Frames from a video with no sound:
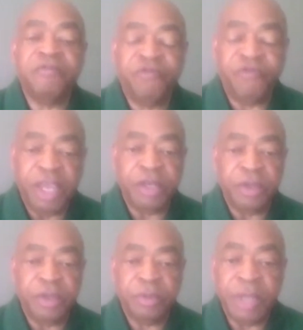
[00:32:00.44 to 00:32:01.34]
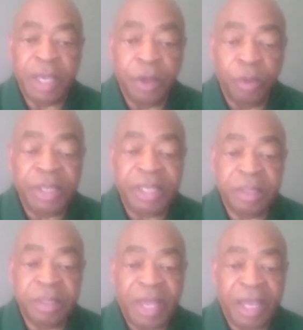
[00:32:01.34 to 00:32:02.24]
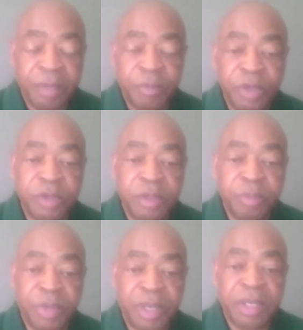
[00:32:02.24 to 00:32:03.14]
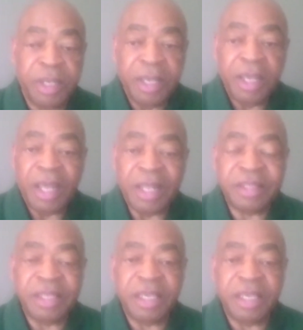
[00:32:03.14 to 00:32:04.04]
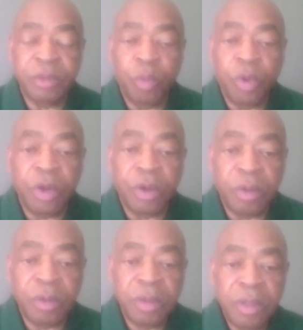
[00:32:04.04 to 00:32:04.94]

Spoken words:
figure, not only in the Black community, but I think in the world.